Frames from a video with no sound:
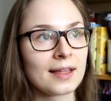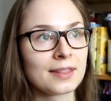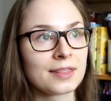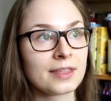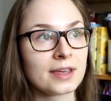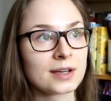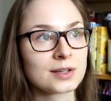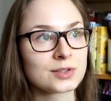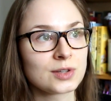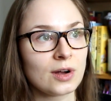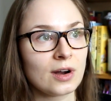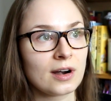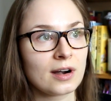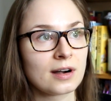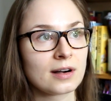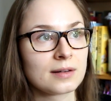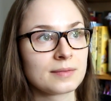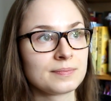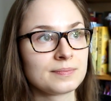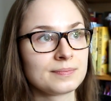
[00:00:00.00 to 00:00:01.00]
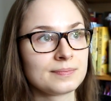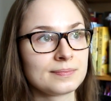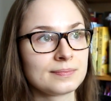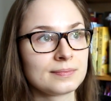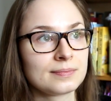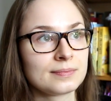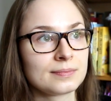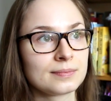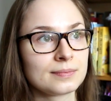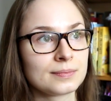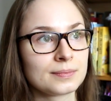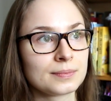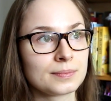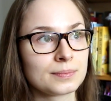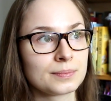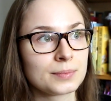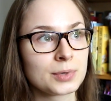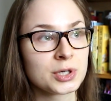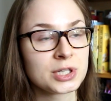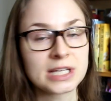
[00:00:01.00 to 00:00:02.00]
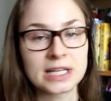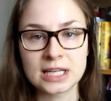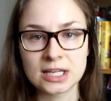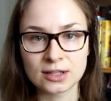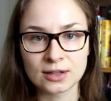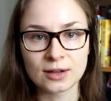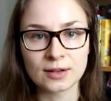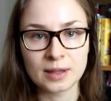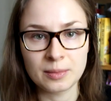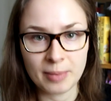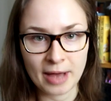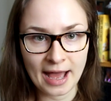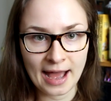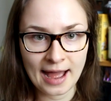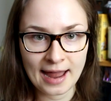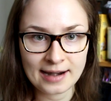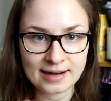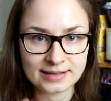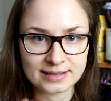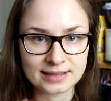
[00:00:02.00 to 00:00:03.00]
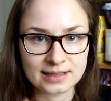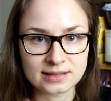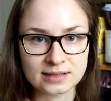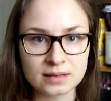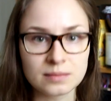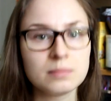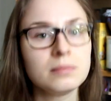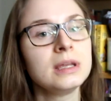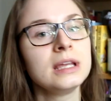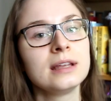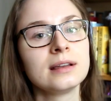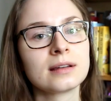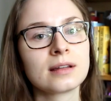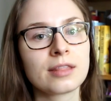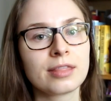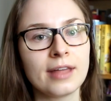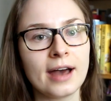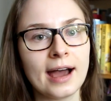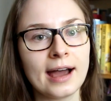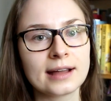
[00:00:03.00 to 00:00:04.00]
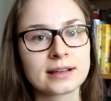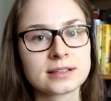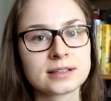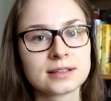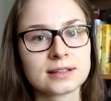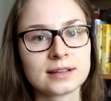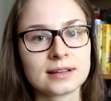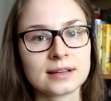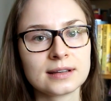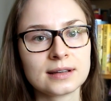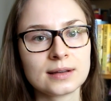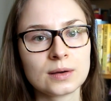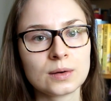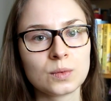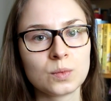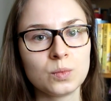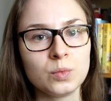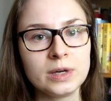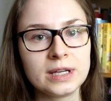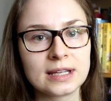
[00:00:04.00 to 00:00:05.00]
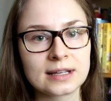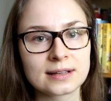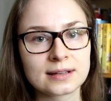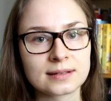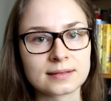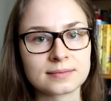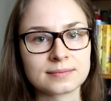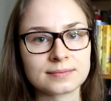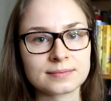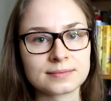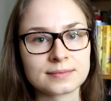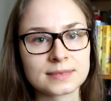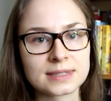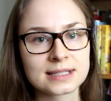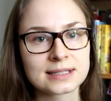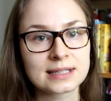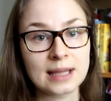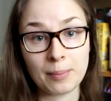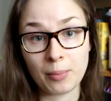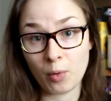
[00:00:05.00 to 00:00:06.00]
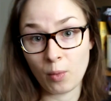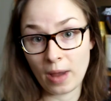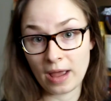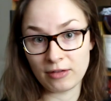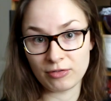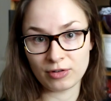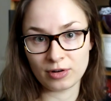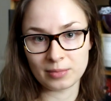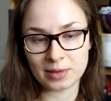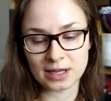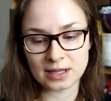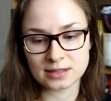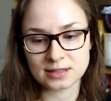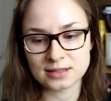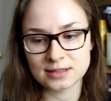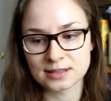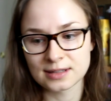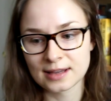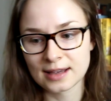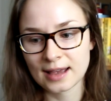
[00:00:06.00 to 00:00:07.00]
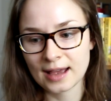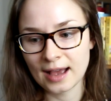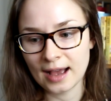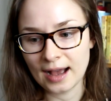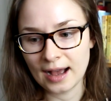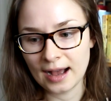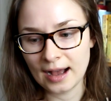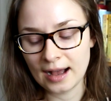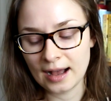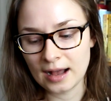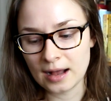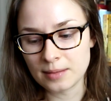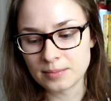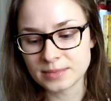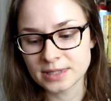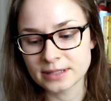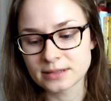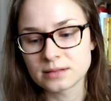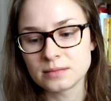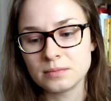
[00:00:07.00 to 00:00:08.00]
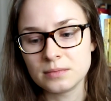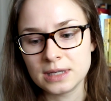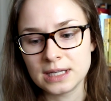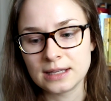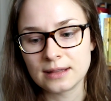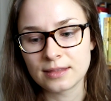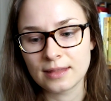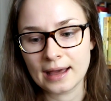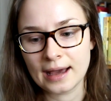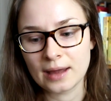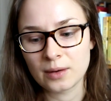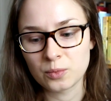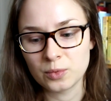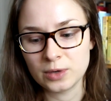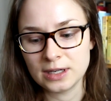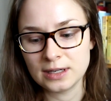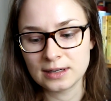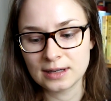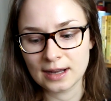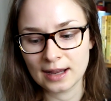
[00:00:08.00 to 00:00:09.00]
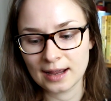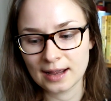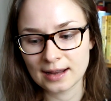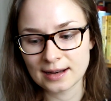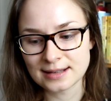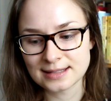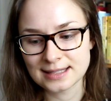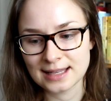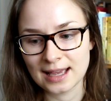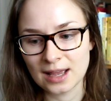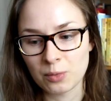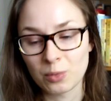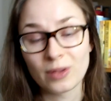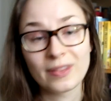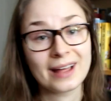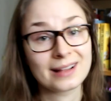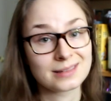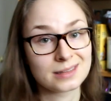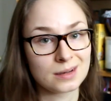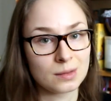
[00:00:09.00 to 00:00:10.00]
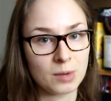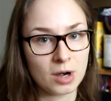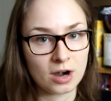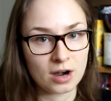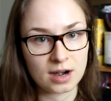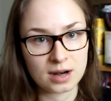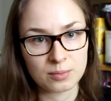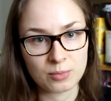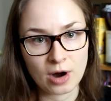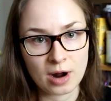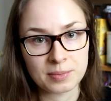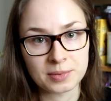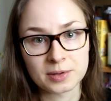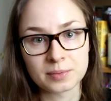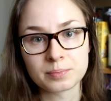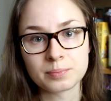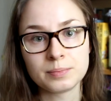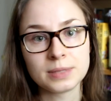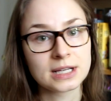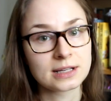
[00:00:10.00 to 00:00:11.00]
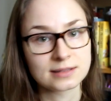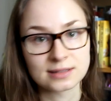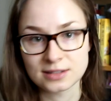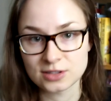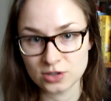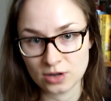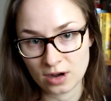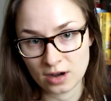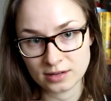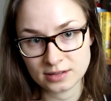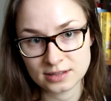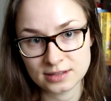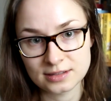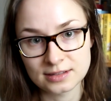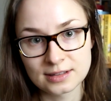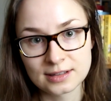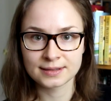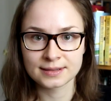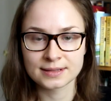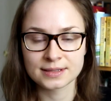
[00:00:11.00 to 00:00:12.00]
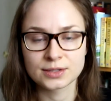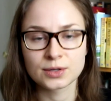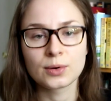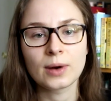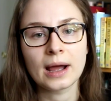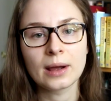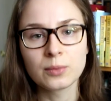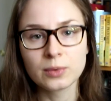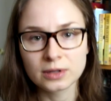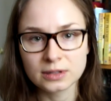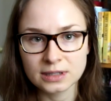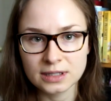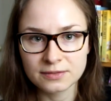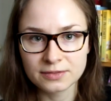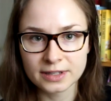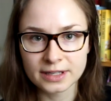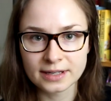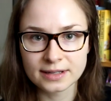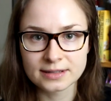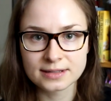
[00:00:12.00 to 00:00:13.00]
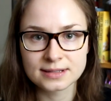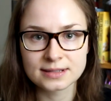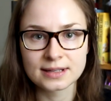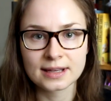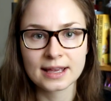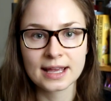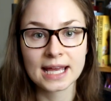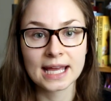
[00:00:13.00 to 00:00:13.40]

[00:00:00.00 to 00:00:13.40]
things are particularly bad doesn't mean that we can step away from it. Doesn't mean that we can say, well, that's an American problem, because it's not. So I will leave links